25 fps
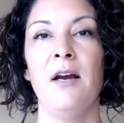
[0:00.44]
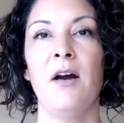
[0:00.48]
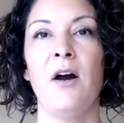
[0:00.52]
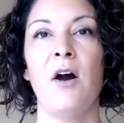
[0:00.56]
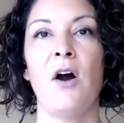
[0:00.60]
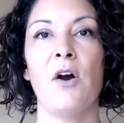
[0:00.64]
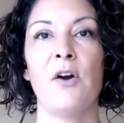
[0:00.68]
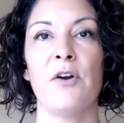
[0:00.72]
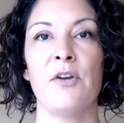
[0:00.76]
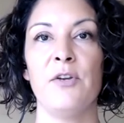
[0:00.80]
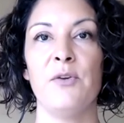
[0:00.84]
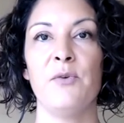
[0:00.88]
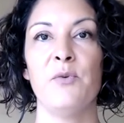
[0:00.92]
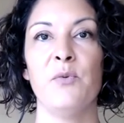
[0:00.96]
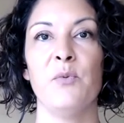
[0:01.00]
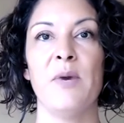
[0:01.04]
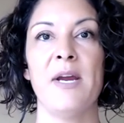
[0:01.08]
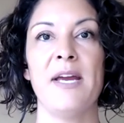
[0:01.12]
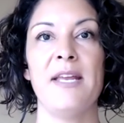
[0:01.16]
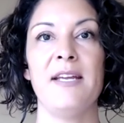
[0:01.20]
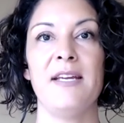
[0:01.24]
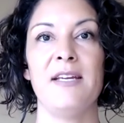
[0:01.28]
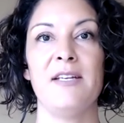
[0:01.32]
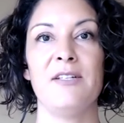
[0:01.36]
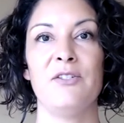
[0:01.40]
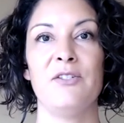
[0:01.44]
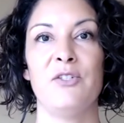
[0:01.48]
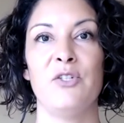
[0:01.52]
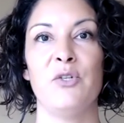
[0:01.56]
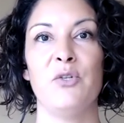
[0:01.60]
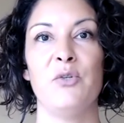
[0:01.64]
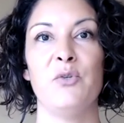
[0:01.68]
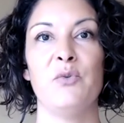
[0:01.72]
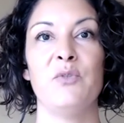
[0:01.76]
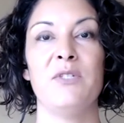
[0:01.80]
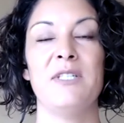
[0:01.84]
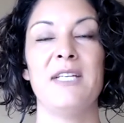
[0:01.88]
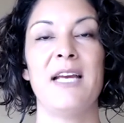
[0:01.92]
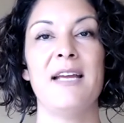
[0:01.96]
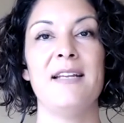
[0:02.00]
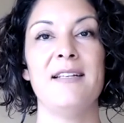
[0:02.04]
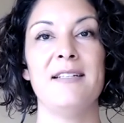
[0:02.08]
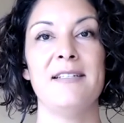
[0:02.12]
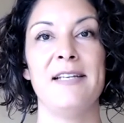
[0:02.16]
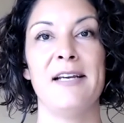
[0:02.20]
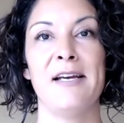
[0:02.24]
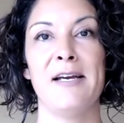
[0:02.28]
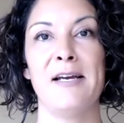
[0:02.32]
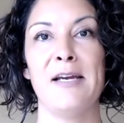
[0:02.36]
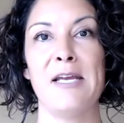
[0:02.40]
Are you ready to 10
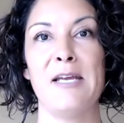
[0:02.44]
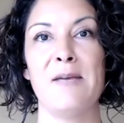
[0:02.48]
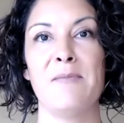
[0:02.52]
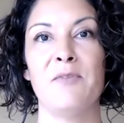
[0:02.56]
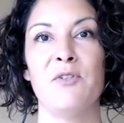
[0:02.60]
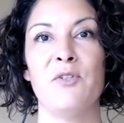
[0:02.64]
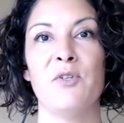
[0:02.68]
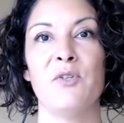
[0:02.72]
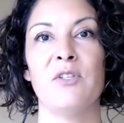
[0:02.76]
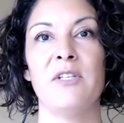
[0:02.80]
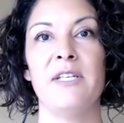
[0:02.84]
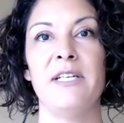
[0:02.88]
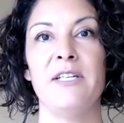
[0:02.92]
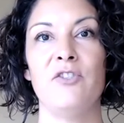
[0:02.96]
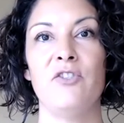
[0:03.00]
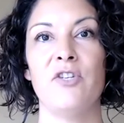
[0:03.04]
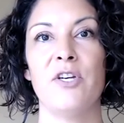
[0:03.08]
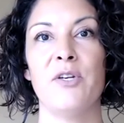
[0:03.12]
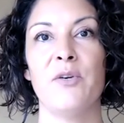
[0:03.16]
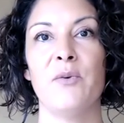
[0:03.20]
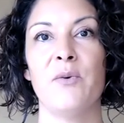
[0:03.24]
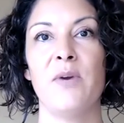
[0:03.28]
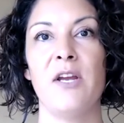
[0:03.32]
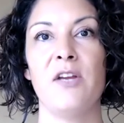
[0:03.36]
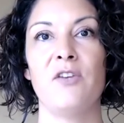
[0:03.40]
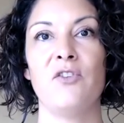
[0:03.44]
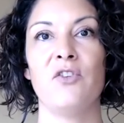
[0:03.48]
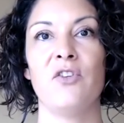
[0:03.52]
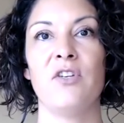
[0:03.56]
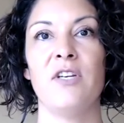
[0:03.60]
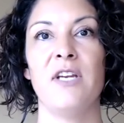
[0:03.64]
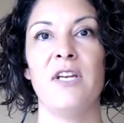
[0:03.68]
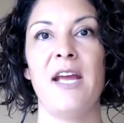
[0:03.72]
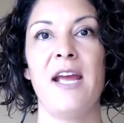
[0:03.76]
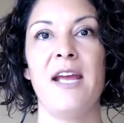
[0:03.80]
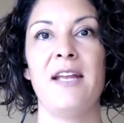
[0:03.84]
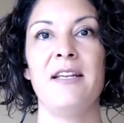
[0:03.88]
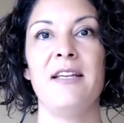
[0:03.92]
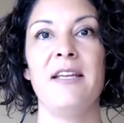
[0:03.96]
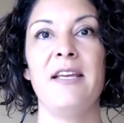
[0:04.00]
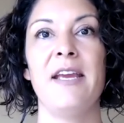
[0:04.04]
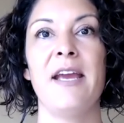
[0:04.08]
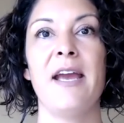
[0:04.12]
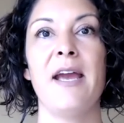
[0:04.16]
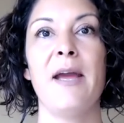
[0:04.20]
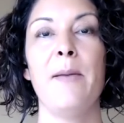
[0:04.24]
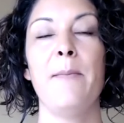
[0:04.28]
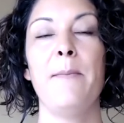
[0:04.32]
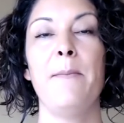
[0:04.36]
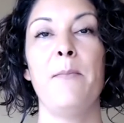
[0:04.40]
times your lead generation and
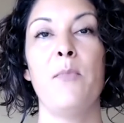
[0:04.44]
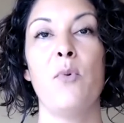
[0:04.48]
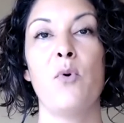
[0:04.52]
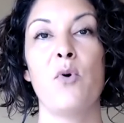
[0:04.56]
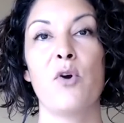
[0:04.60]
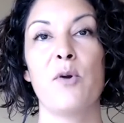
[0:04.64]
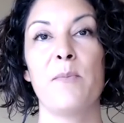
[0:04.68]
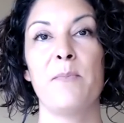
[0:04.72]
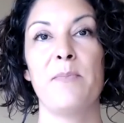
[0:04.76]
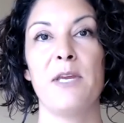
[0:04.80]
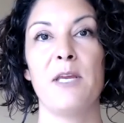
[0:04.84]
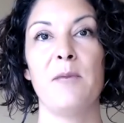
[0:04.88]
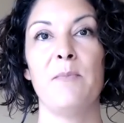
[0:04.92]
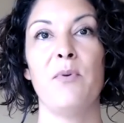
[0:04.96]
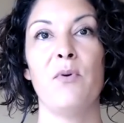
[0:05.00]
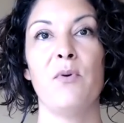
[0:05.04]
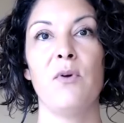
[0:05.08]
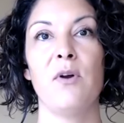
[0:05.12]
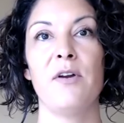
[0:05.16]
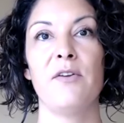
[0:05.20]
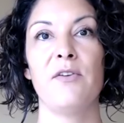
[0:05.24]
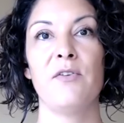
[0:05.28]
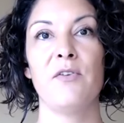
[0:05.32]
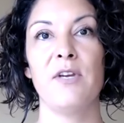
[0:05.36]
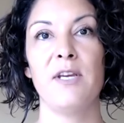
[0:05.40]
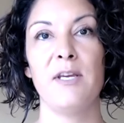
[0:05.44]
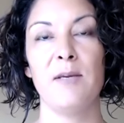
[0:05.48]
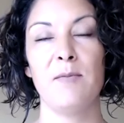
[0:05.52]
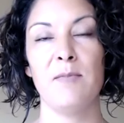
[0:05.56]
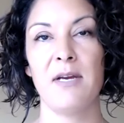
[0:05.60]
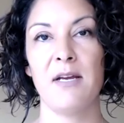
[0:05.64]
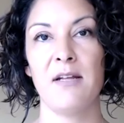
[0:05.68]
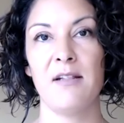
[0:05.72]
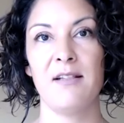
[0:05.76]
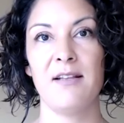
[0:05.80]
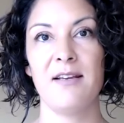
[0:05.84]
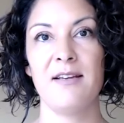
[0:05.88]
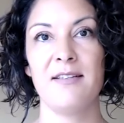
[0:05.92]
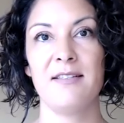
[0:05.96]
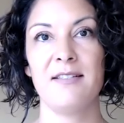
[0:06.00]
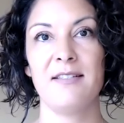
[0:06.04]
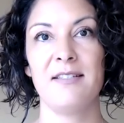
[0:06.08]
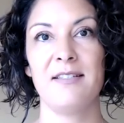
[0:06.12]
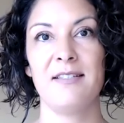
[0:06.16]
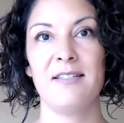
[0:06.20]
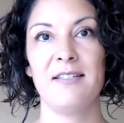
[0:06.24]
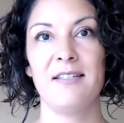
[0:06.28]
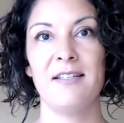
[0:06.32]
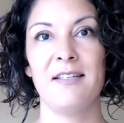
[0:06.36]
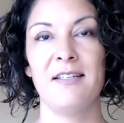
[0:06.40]
get more people on your email
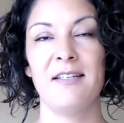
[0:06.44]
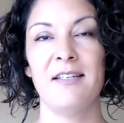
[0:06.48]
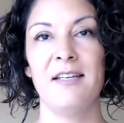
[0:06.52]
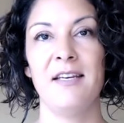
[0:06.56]
list?